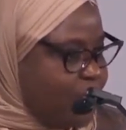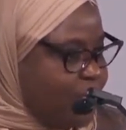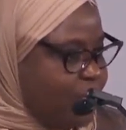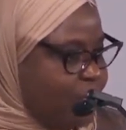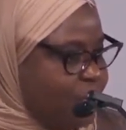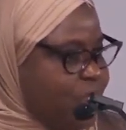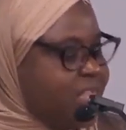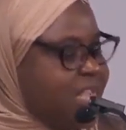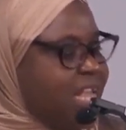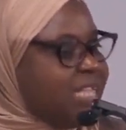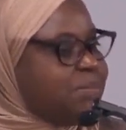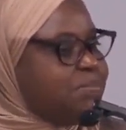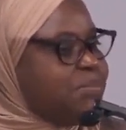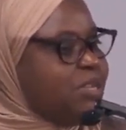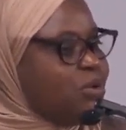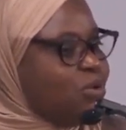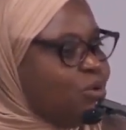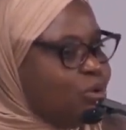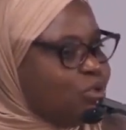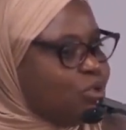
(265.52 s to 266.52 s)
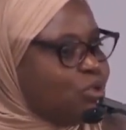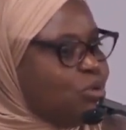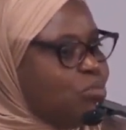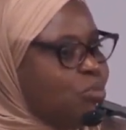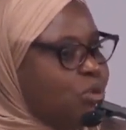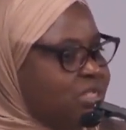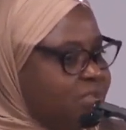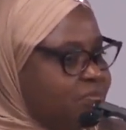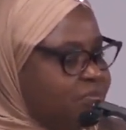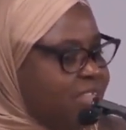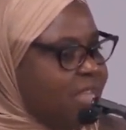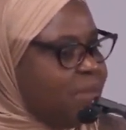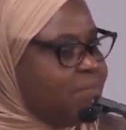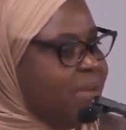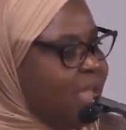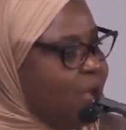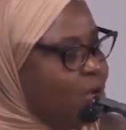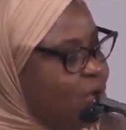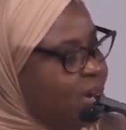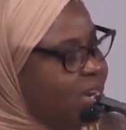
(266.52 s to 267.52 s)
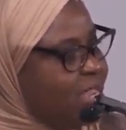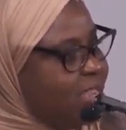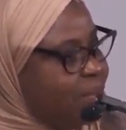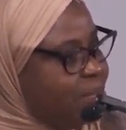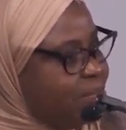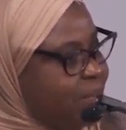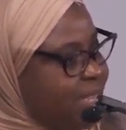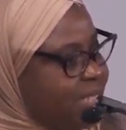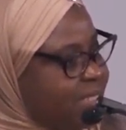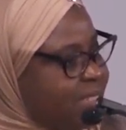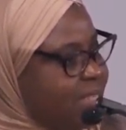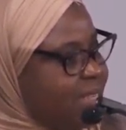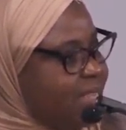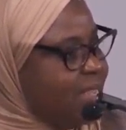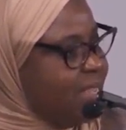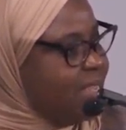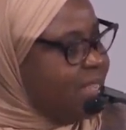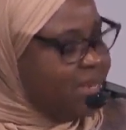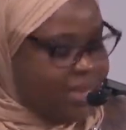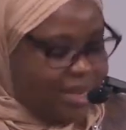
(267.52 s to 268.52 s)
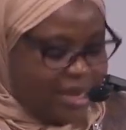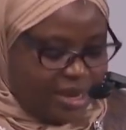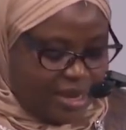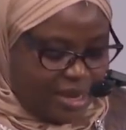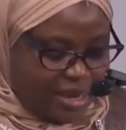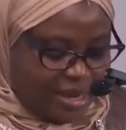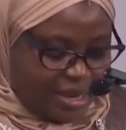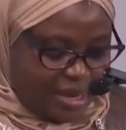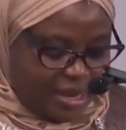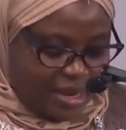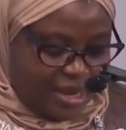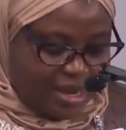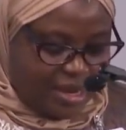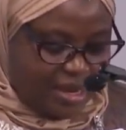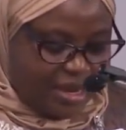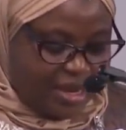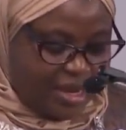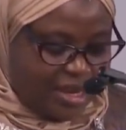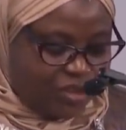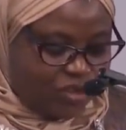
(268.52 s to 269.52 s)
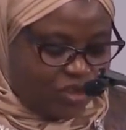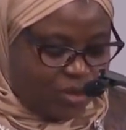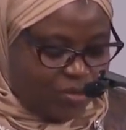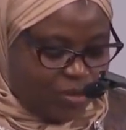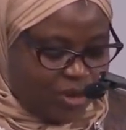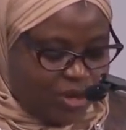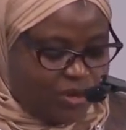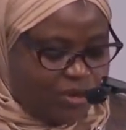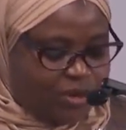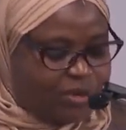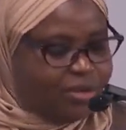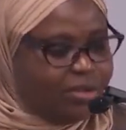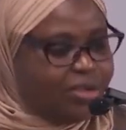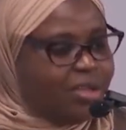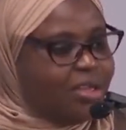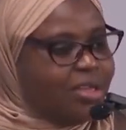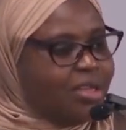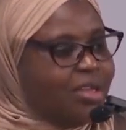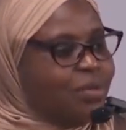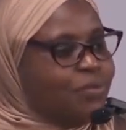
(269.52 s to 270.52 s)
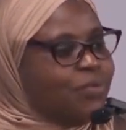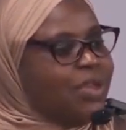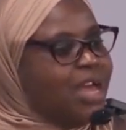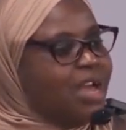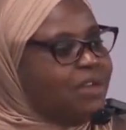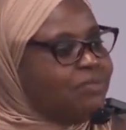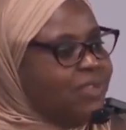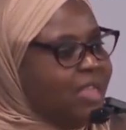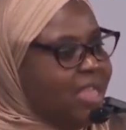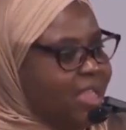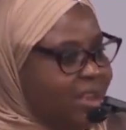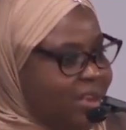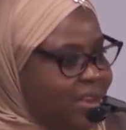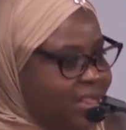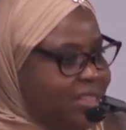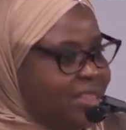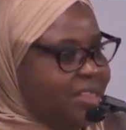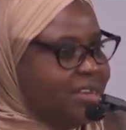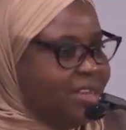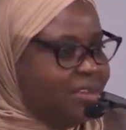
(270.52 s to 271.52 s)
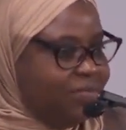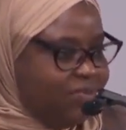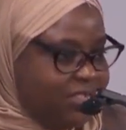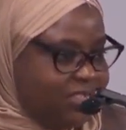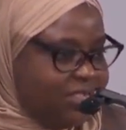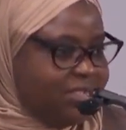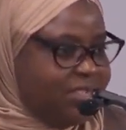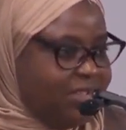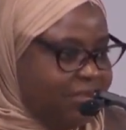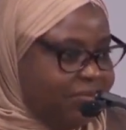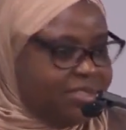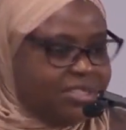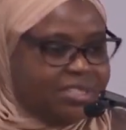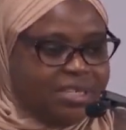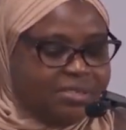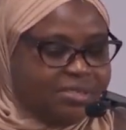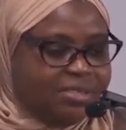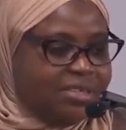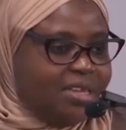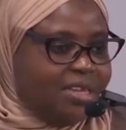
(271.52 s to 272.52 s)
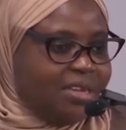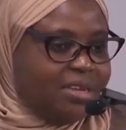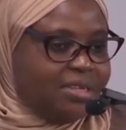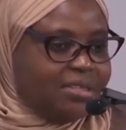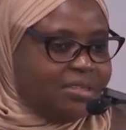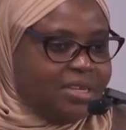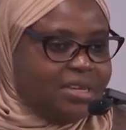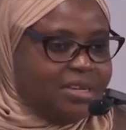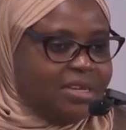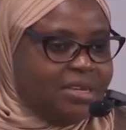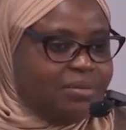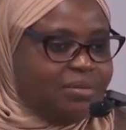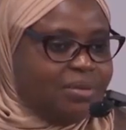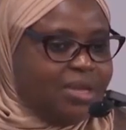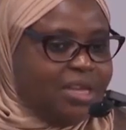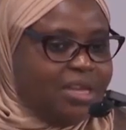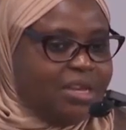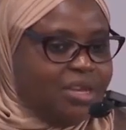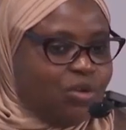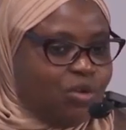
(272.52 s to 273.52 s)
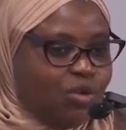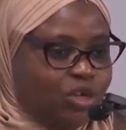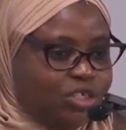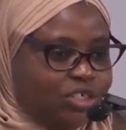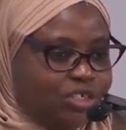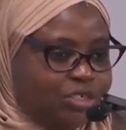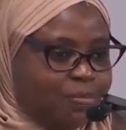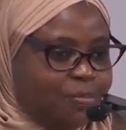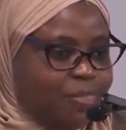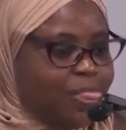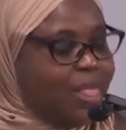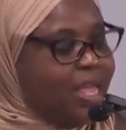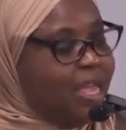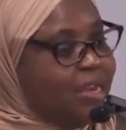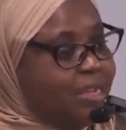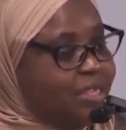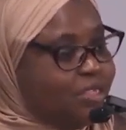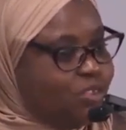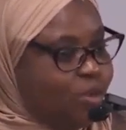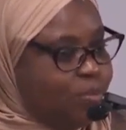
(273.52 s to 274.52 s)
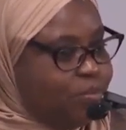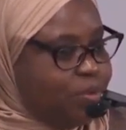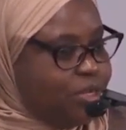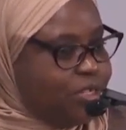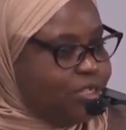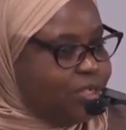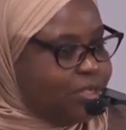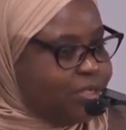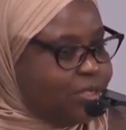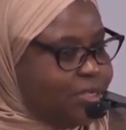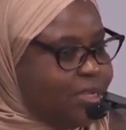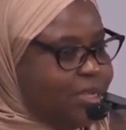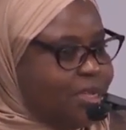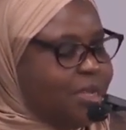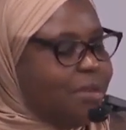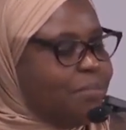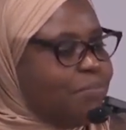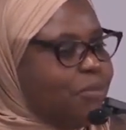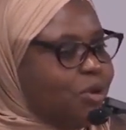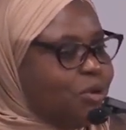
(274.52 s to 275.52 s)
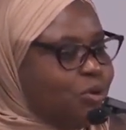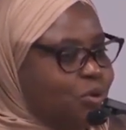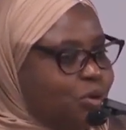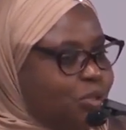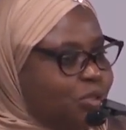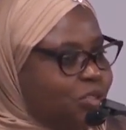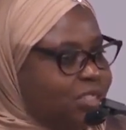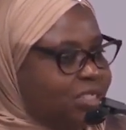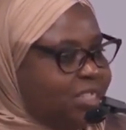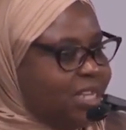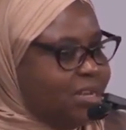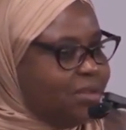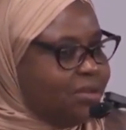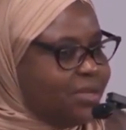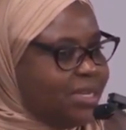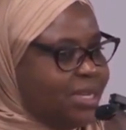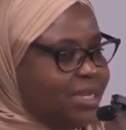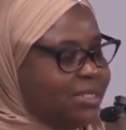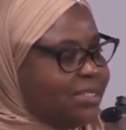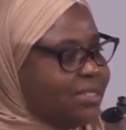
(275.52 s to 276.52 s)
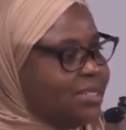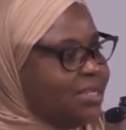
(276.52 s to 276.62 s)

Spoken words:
which has been also motivated by other impacts in the sub-region. We have energy deficiency in the country and the sub-region. But good to tell you that